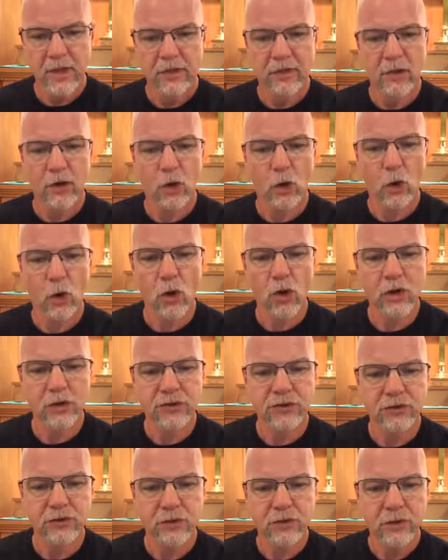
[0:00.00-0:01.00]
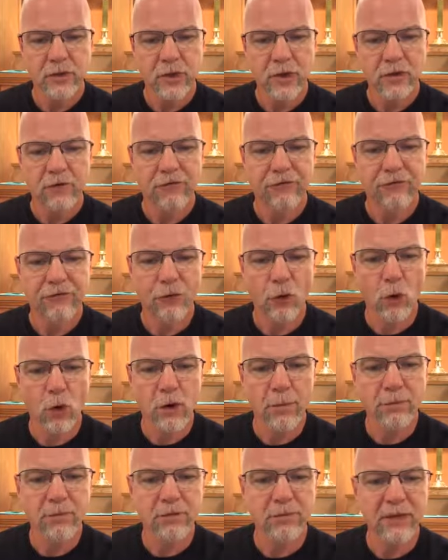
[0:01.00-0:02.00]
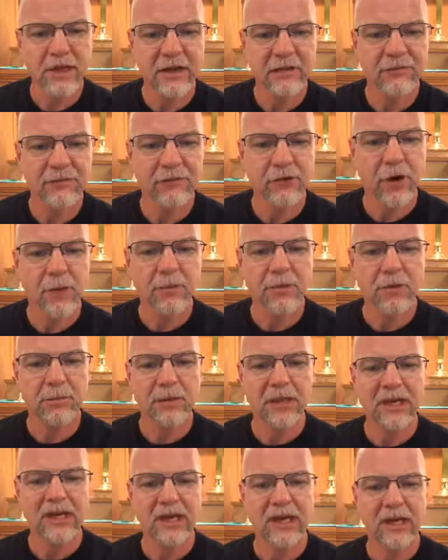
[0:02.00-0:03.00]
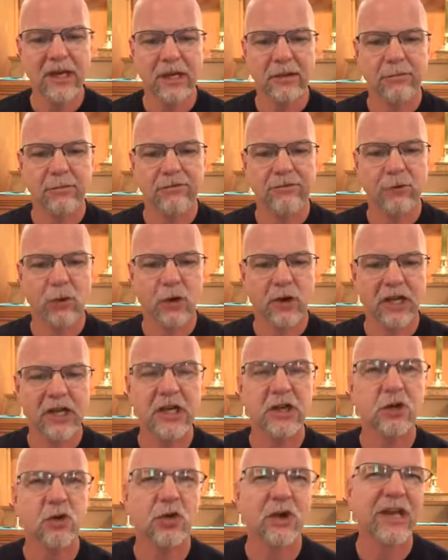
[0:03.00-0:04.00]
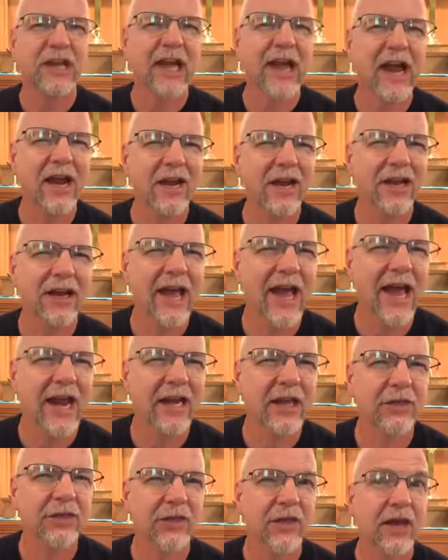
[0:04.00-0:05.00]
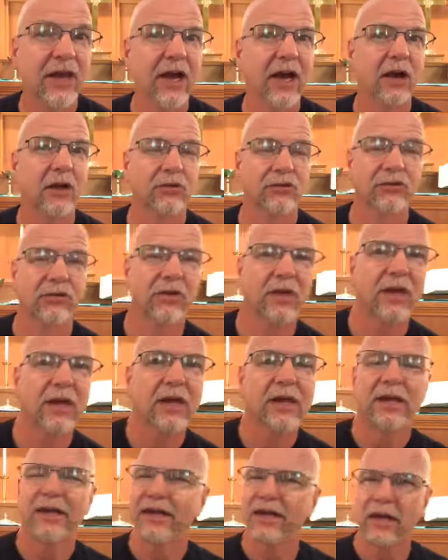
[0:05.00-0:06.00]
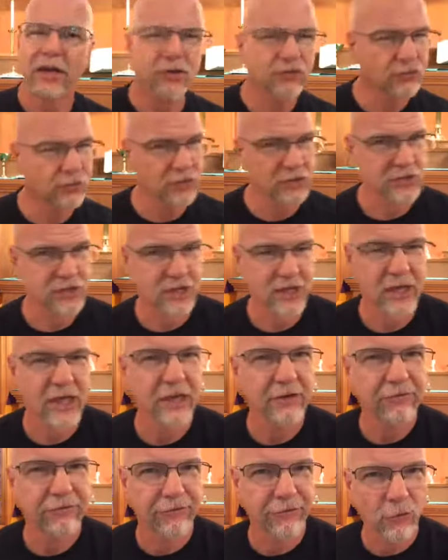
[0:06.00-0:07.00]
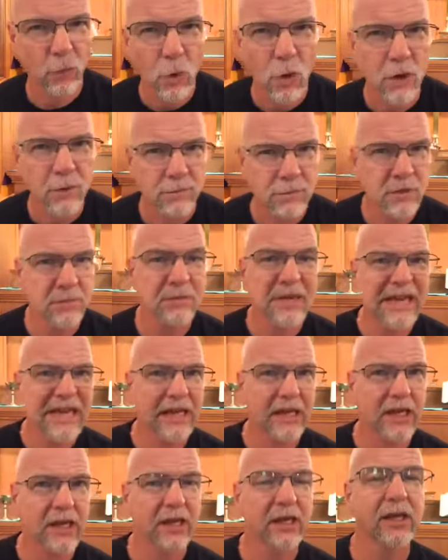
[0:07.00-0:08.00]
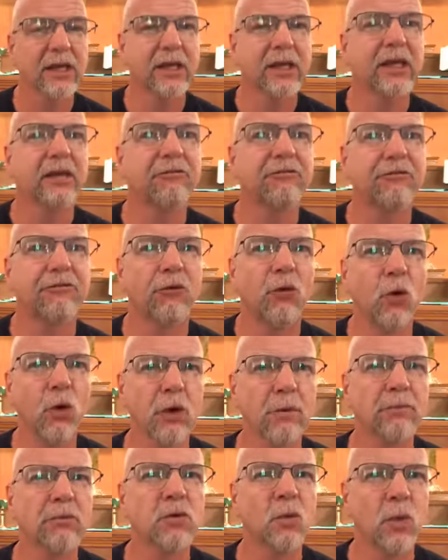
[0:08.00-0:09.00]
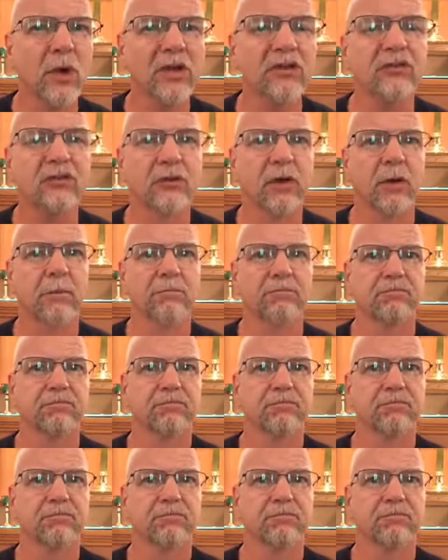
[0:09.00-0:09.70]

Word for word: The Lord formed me from the beginning, before he created anything else. Interesting. He formed me. He formed wisdom.